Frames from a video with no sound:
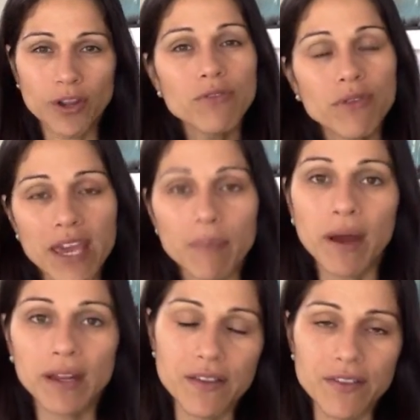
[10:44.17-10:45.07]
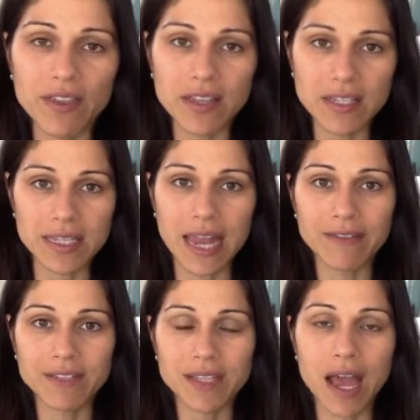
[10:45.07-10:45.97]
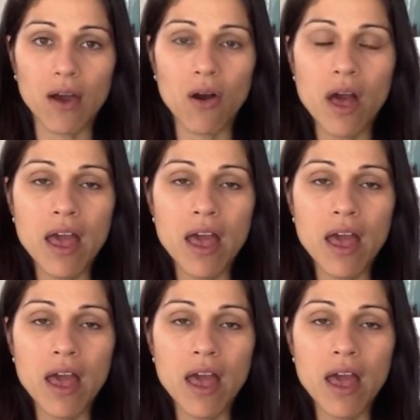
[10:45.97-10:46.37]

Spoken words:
You keep on living this lifestyle.